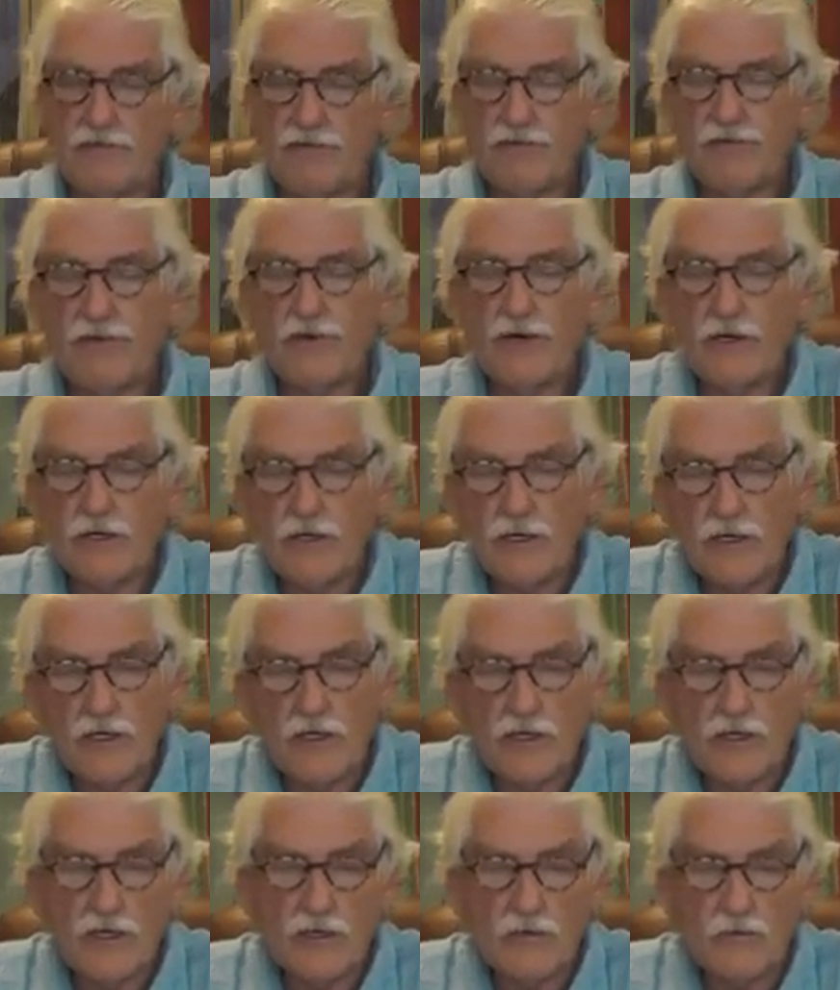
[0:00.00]
fairly
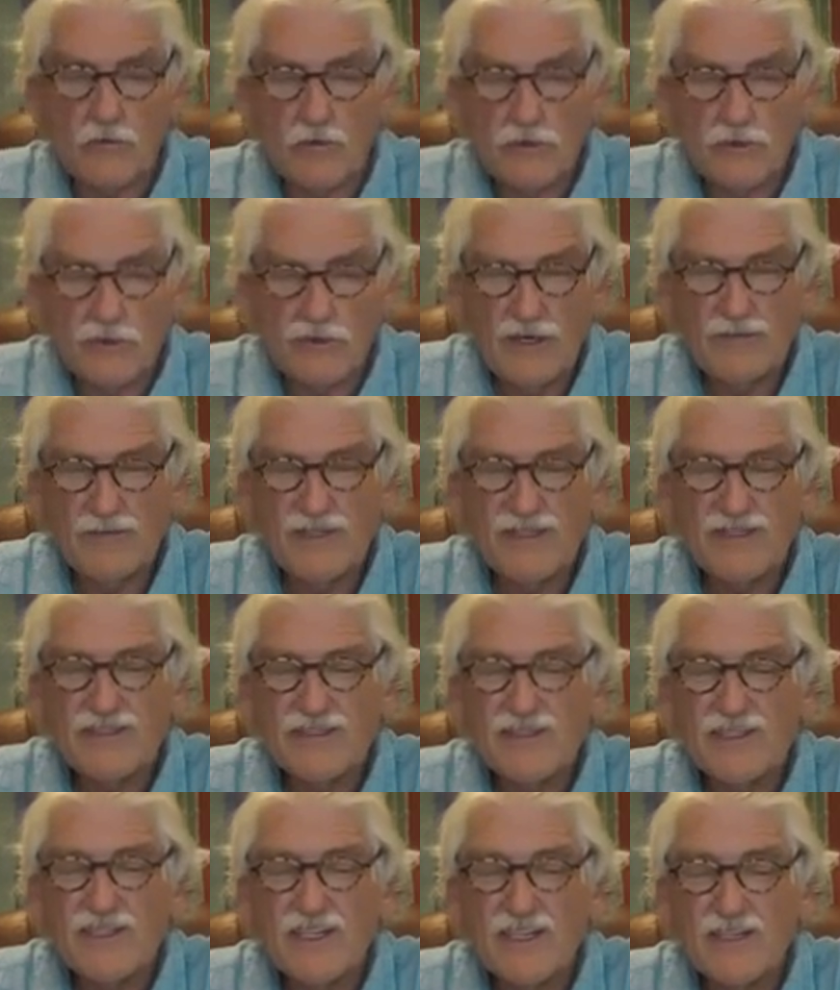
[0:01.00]
long one. Let me
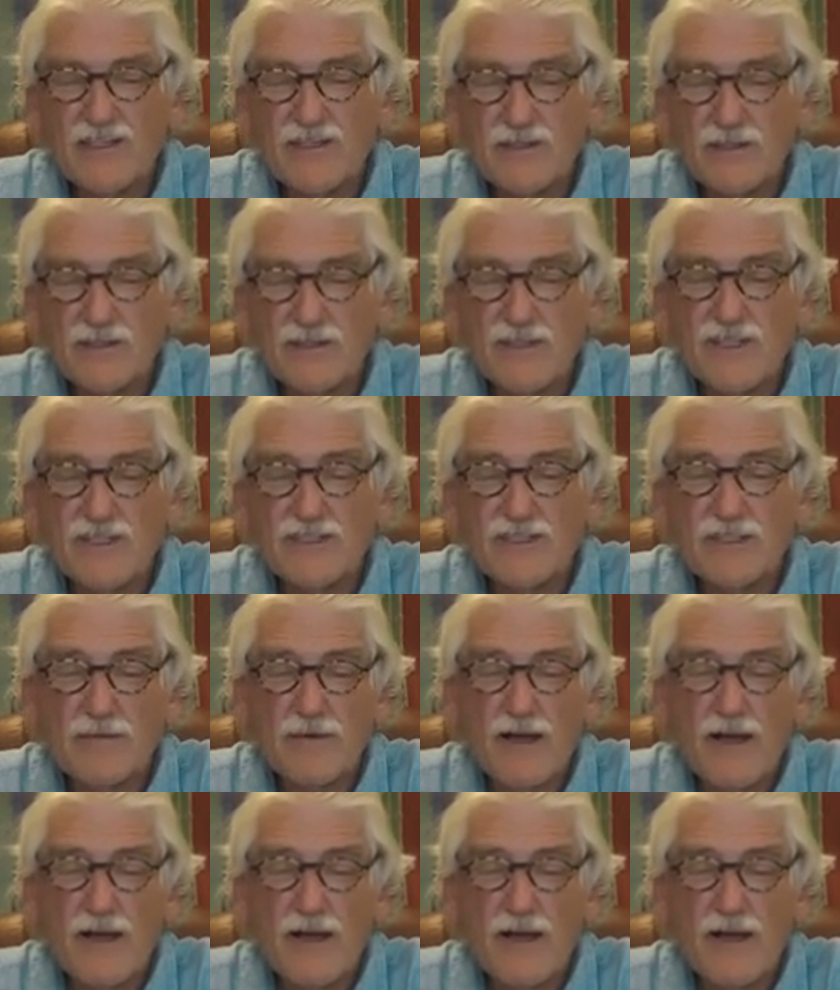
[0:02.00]
see, get through this.